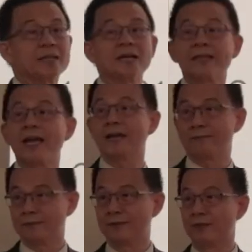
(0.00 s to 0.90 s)
it's stuck
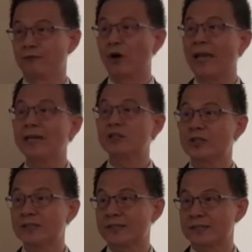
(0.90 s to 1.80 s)
there for
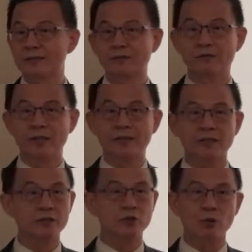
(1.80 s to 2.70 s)
ages,
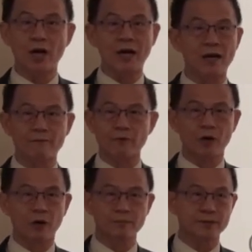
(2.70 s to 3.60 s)
whether you are
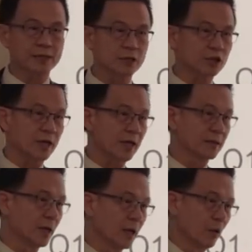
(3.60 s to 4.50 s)
from Standard
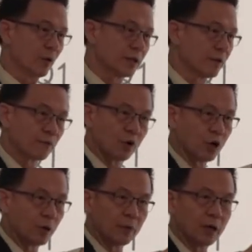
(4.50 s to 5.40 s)
Chart, whether
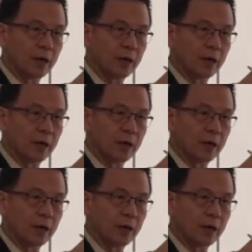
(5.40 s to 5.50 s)
from